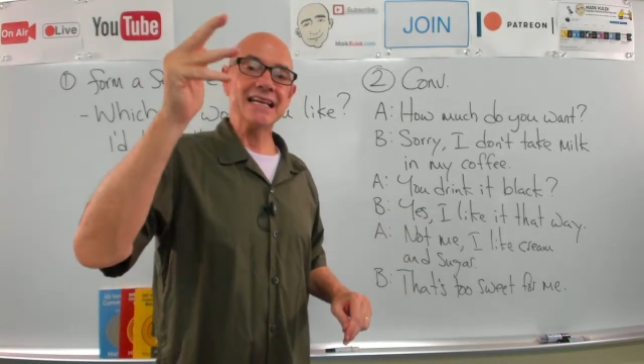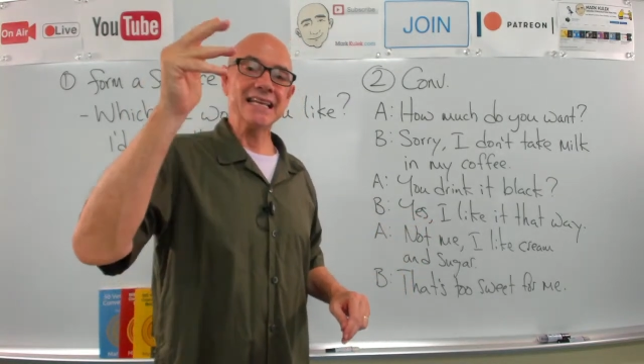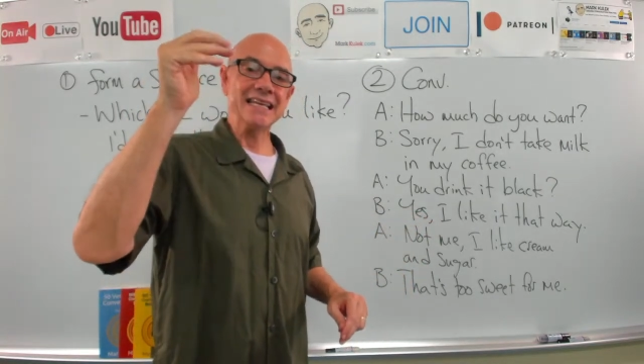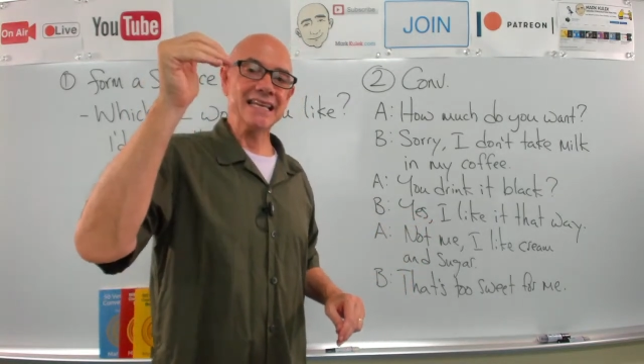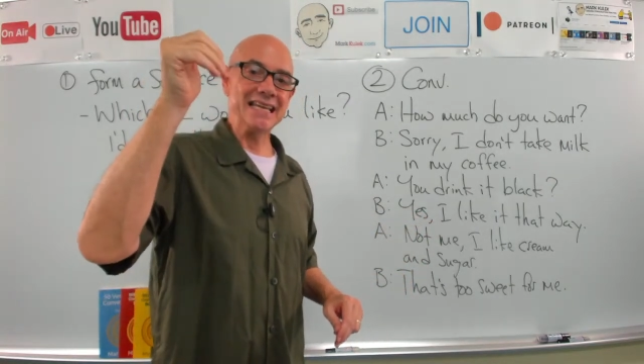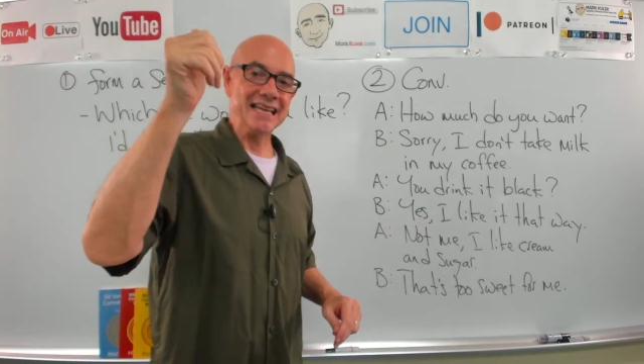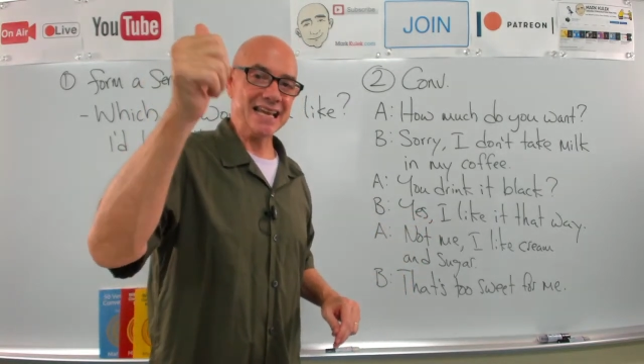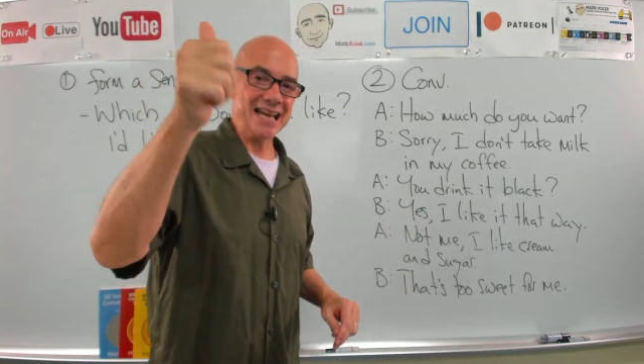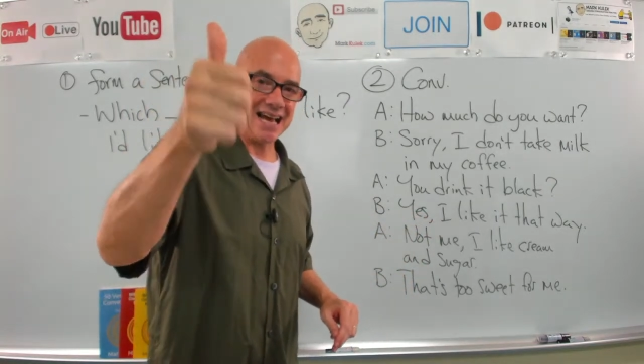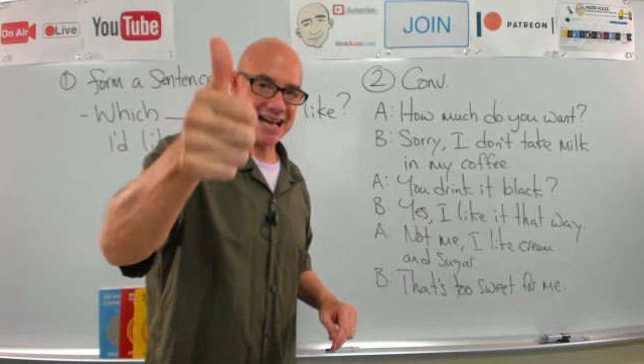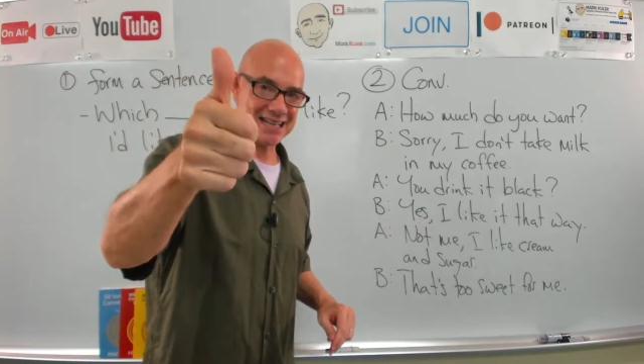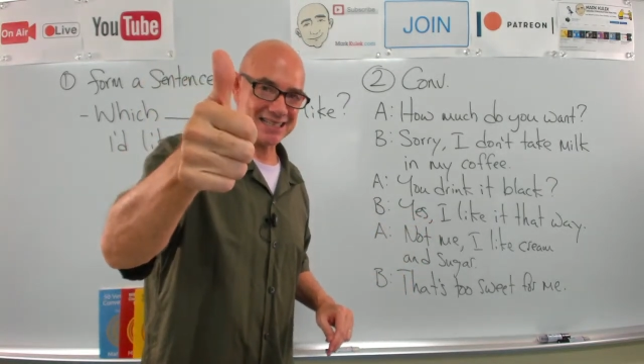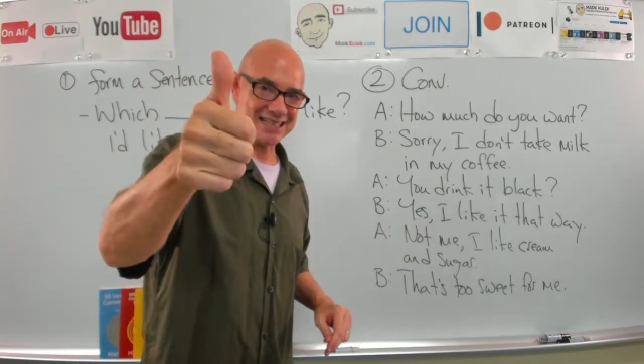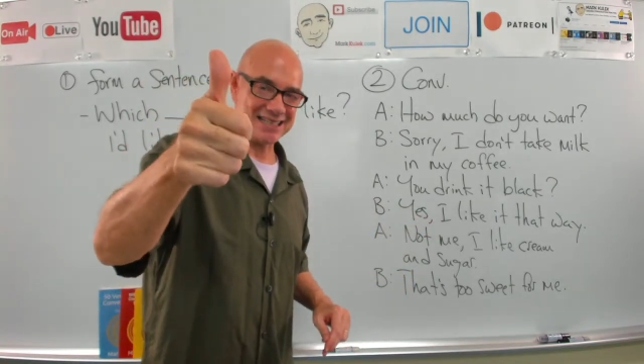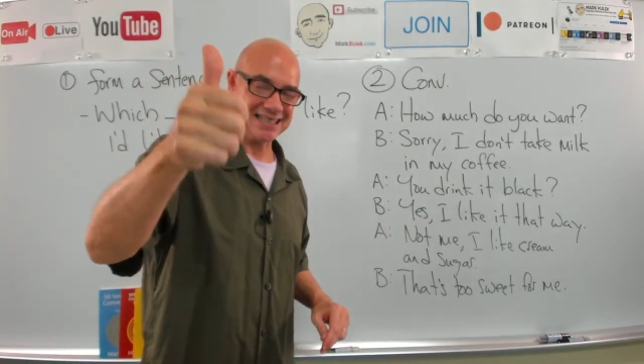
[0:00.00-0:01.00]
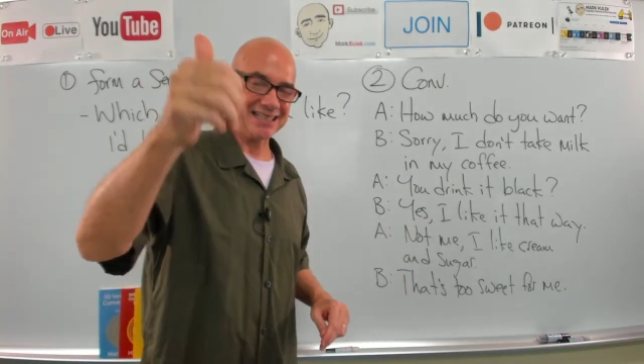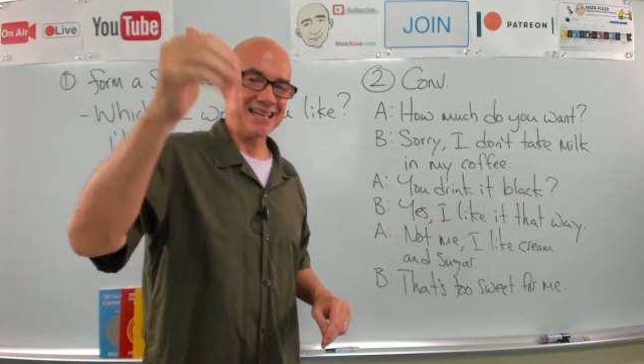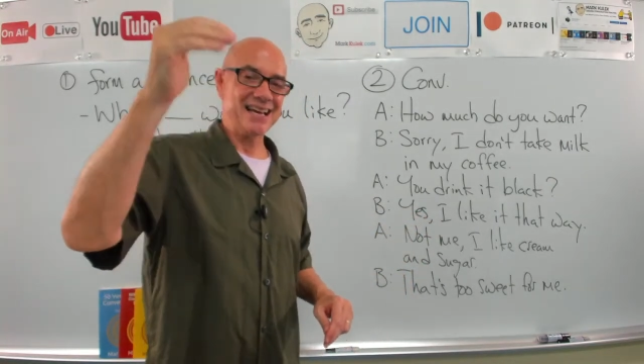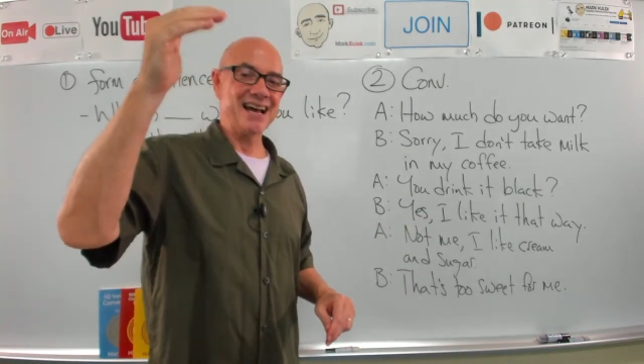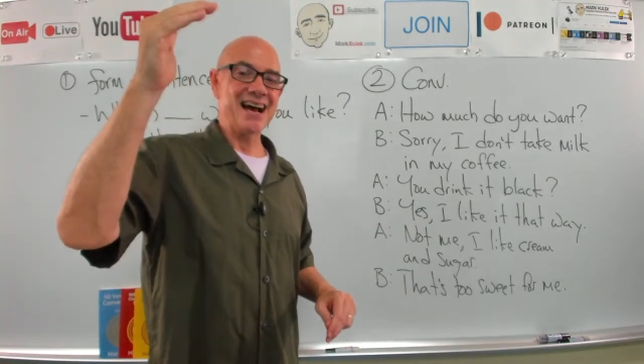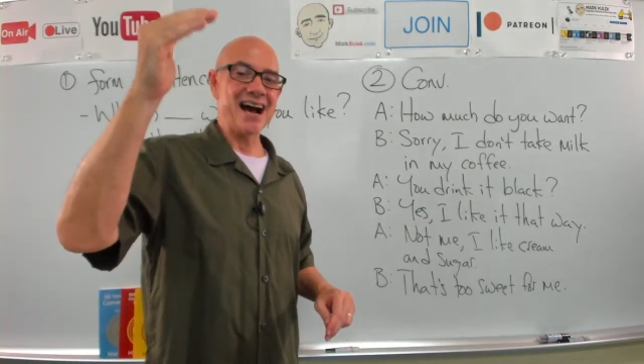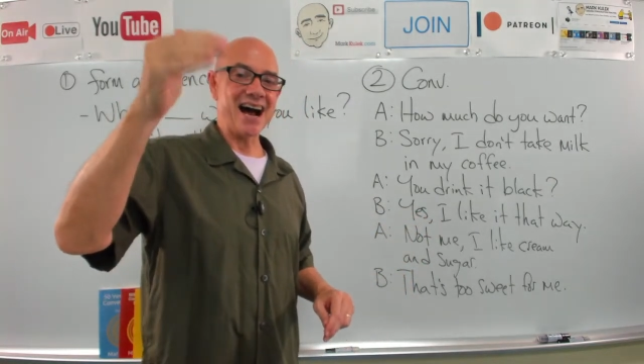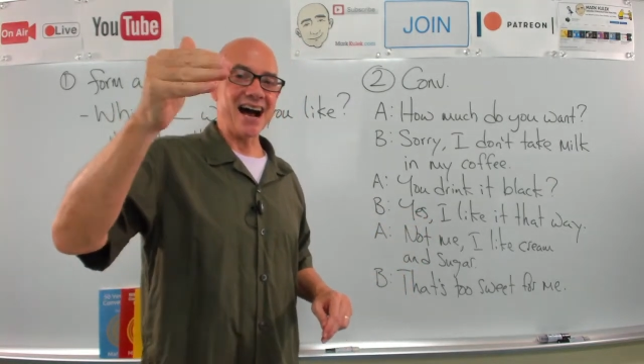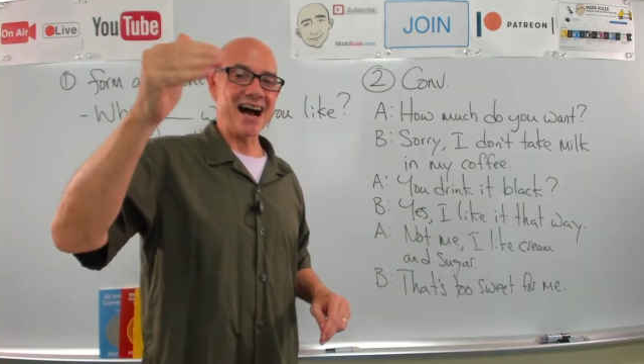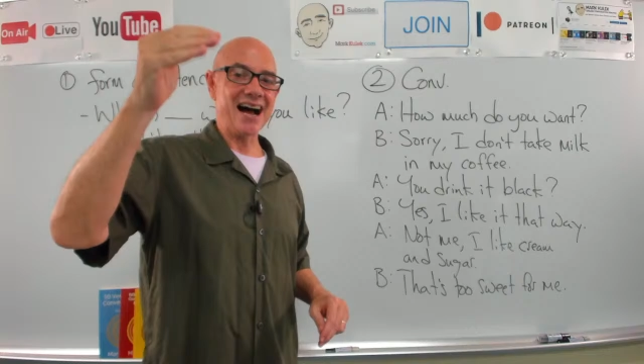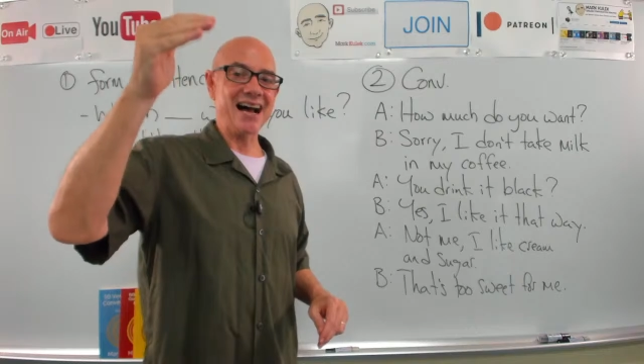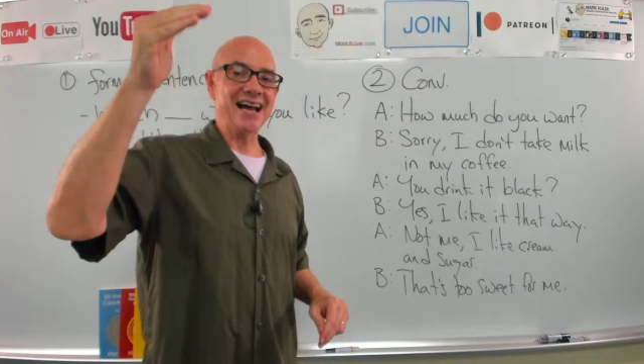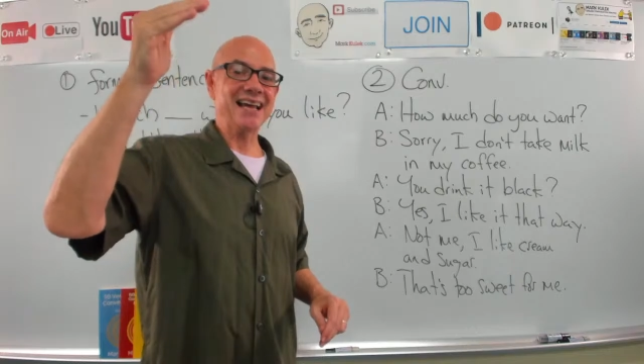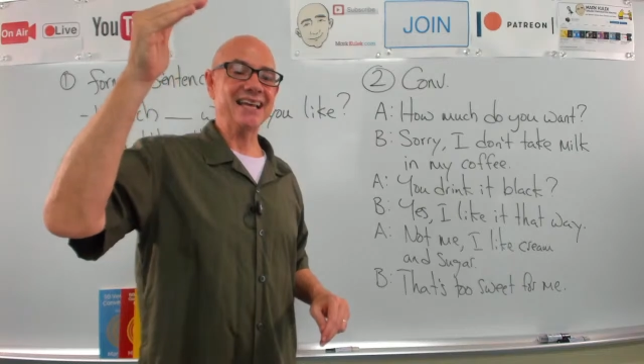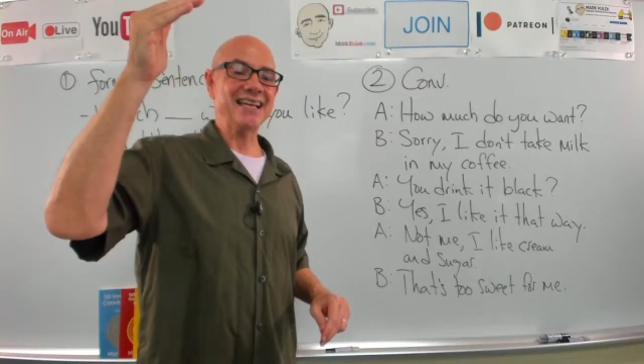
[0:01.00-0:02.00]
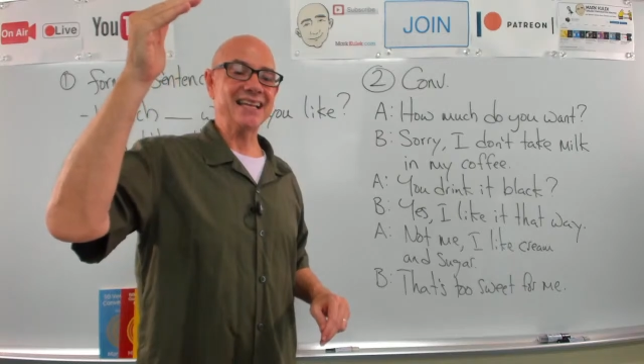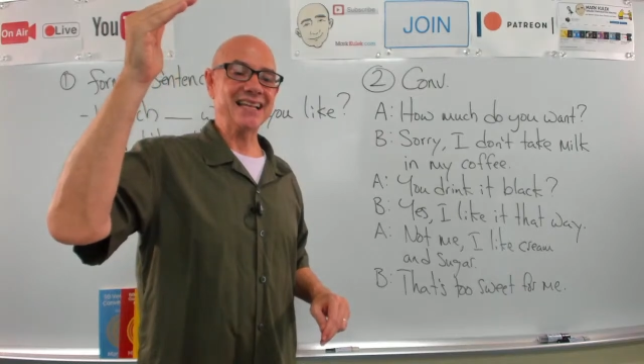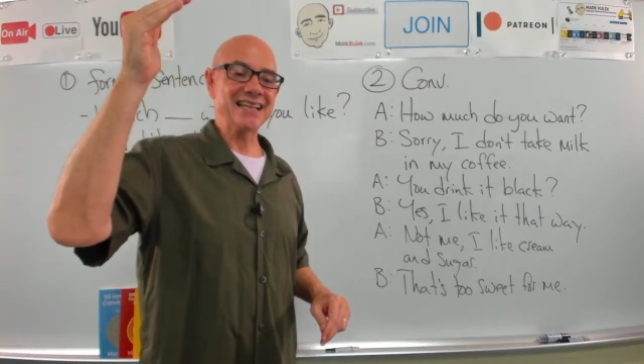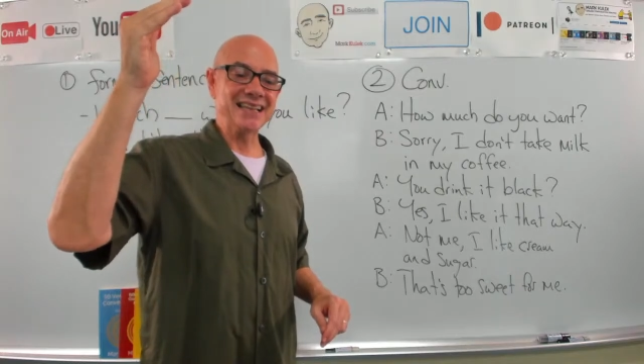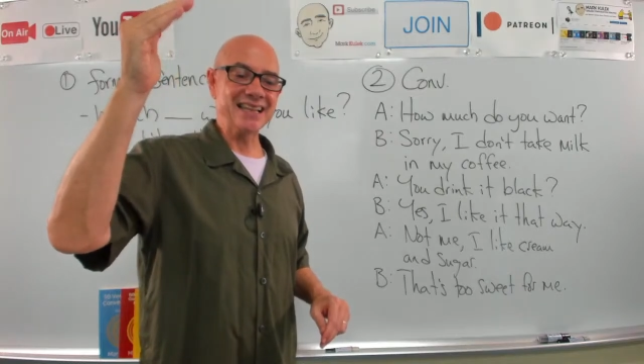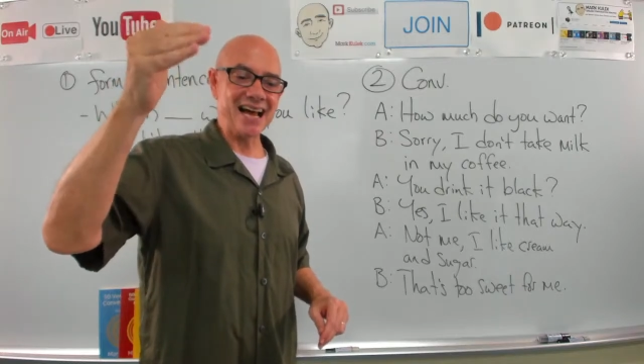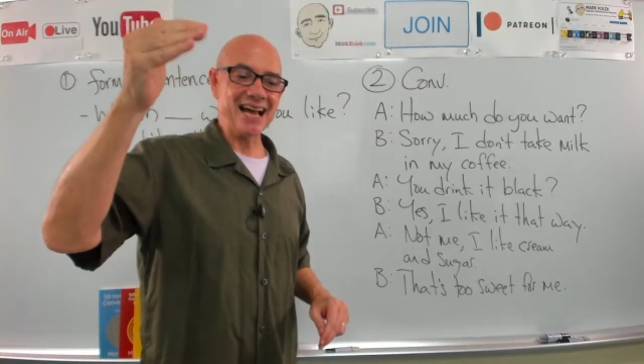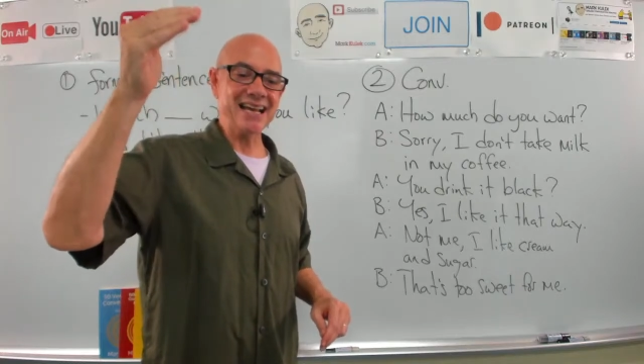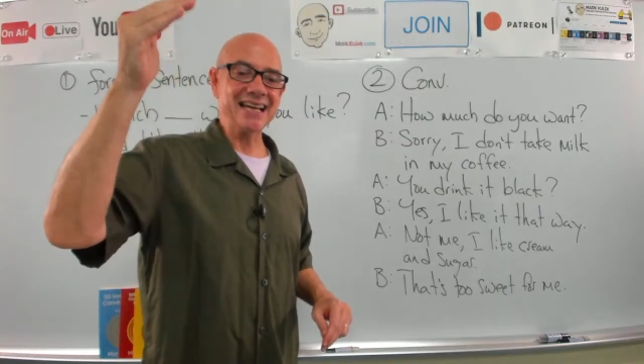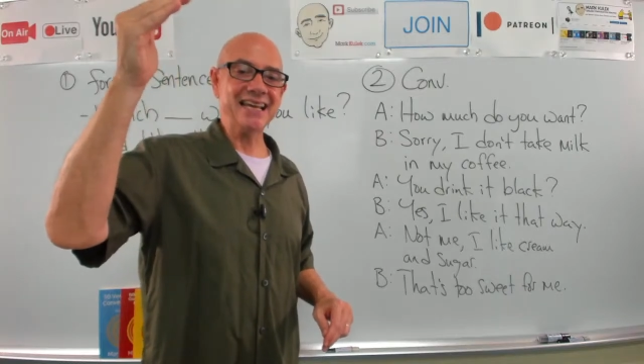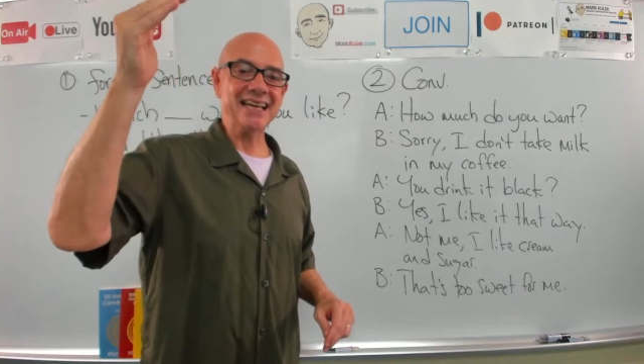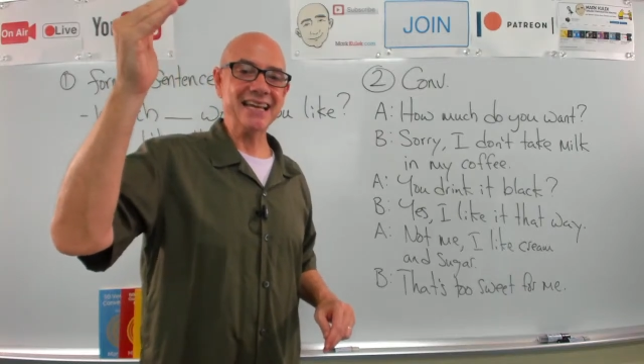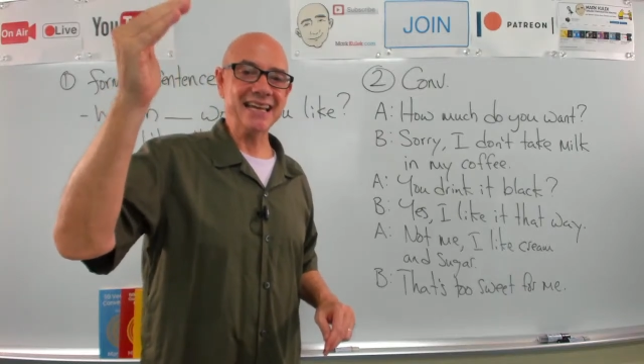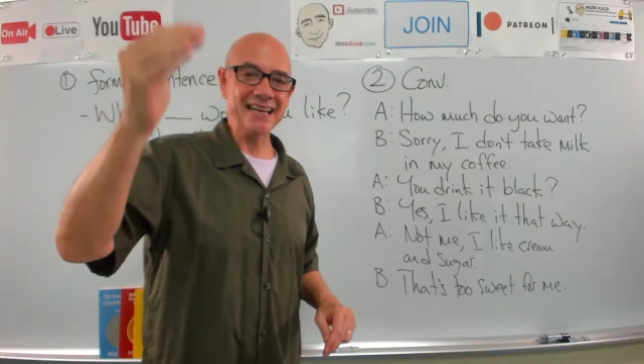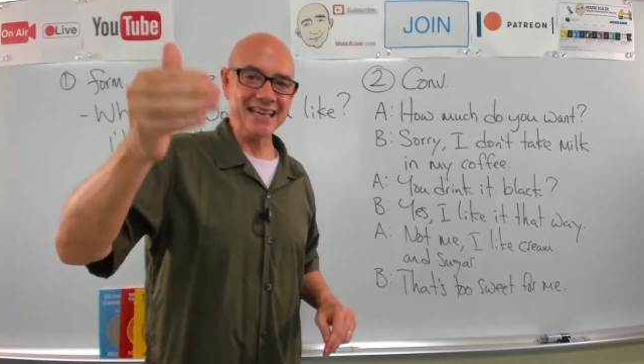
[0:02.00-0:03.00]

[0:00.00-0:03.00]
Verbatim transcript: Yes, I like